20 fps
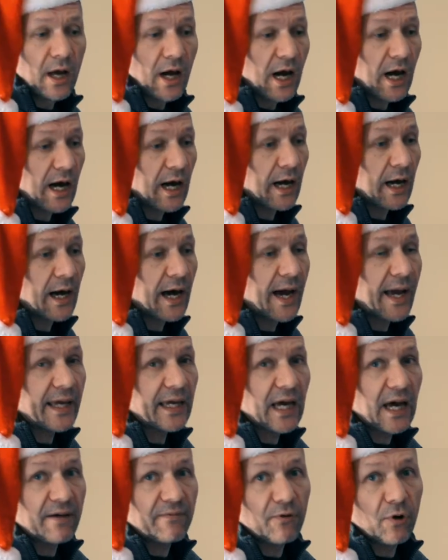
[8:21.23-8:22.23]
I
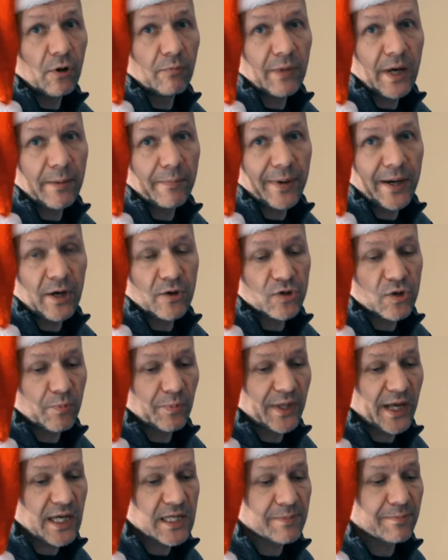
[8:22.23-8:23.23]
have all my power
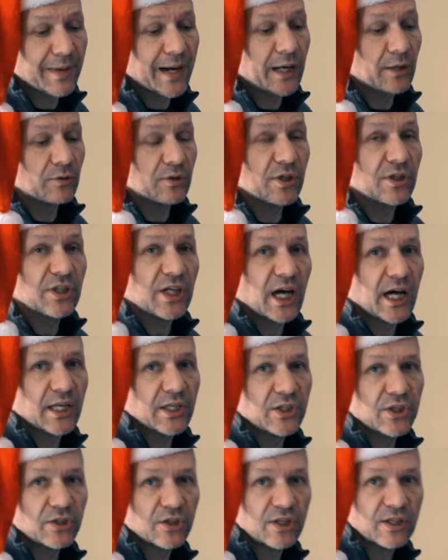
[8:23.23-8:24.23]
supplies mounted
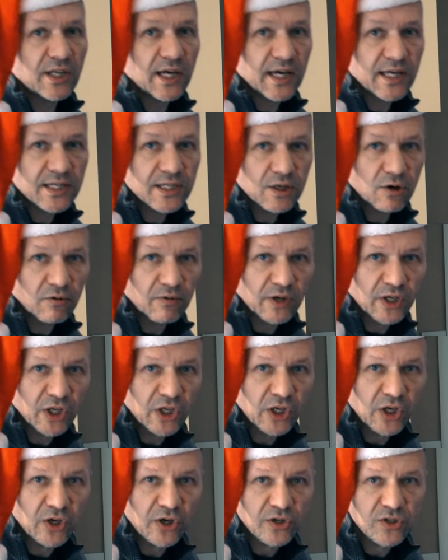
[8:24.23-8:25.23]
under the desk over
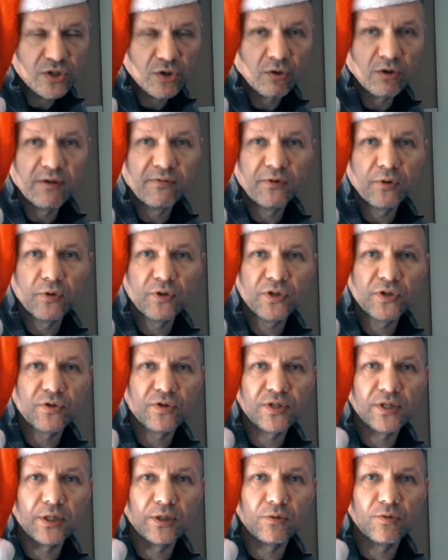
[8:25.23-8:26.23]
here, so if you're
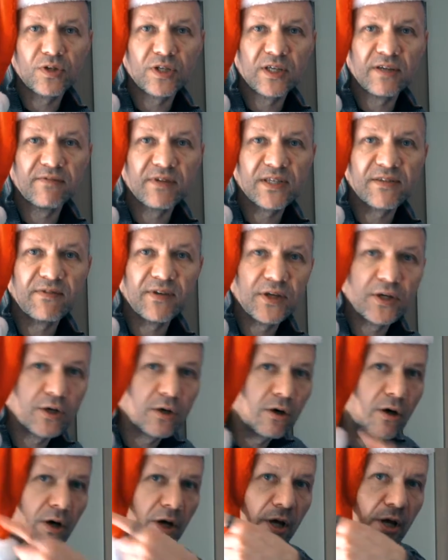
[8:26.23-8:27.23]
interested to see this
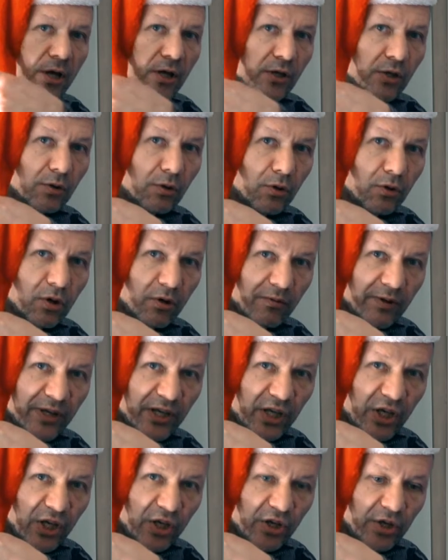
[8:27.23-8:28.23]
video, you look over
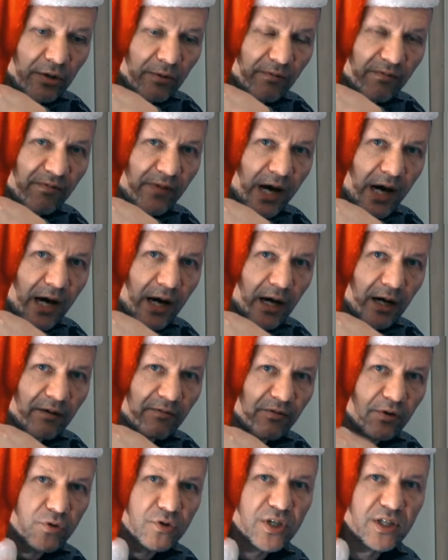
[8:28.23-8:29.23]
here,
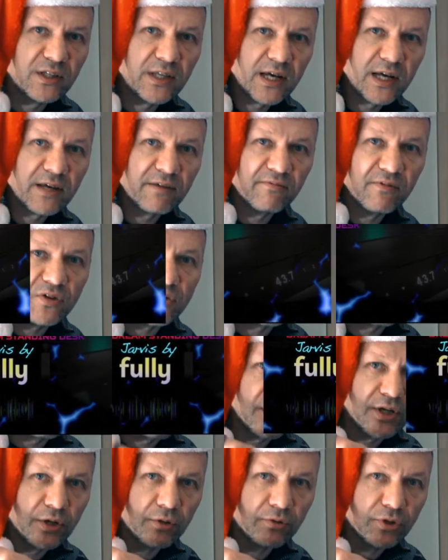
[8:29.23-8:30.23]
there's a
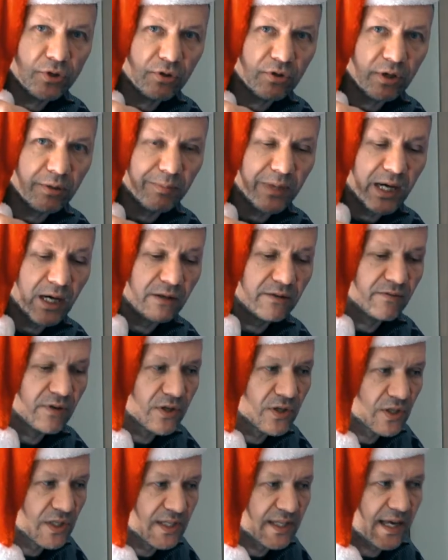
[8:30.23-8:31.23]
video talking about
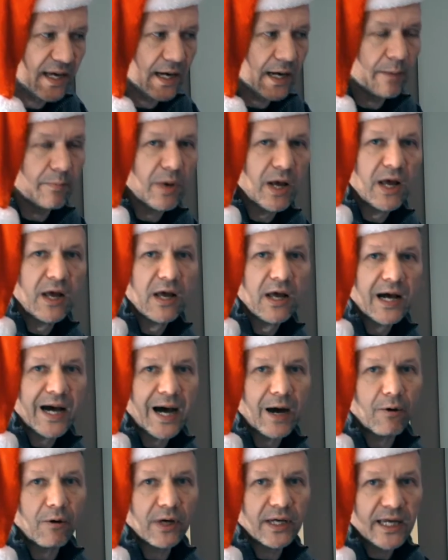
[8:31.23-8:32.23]
this setup,
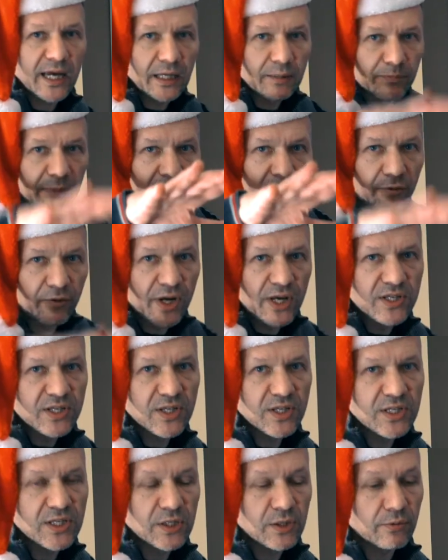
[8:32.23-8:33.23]
how I get my
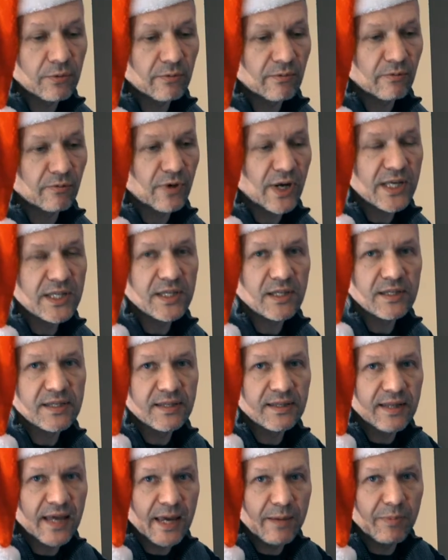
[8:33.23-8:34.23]
raisins
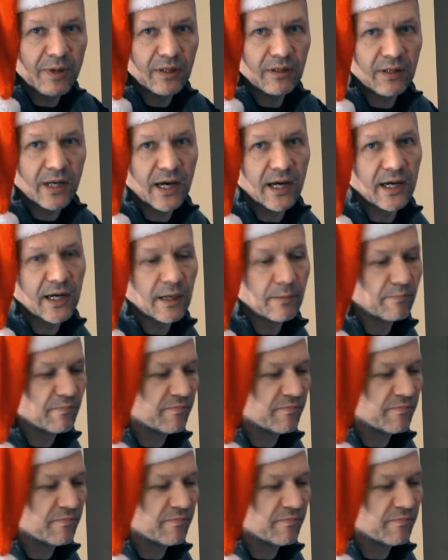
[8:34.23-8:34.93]
table.